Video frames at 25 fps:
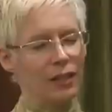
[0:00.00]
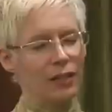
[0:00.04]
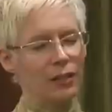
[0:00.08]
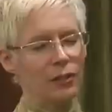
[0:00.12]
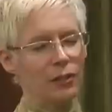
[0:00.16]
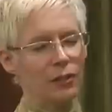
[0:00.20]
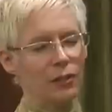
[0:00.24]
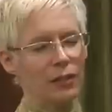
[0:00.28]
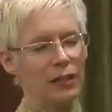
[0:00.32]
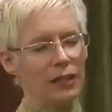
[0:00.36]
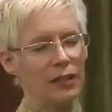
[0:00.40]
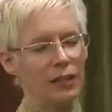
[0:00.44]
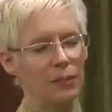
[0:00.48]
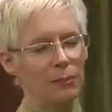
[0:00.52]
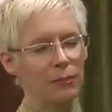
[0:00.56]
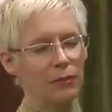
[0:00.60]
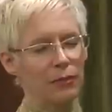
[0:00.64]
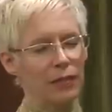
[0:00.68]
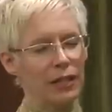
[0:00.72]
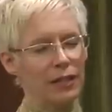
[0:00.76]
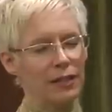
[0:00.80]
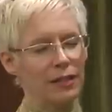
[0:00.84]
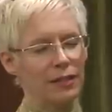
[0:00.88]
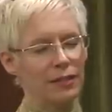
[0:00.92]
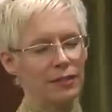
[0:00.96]
In your
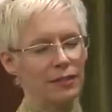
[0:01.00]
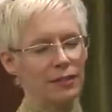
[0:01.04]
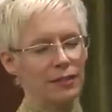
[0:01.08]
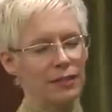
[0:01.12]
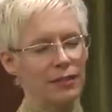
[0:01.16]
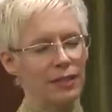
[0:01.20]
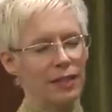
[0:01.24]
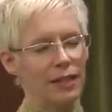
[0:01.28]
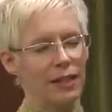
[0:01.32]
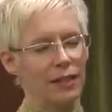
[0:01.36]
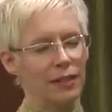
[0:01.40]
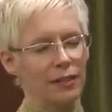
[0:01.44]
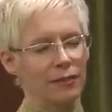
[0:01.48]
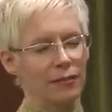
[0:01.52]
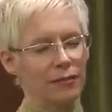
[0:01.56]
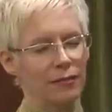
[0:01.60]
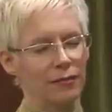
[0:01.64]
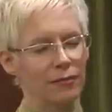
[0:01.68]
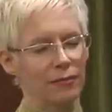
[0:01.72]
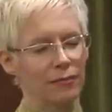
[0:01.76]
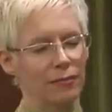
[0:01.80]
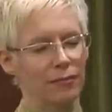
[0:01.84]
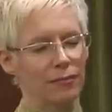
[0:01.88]
liberated state,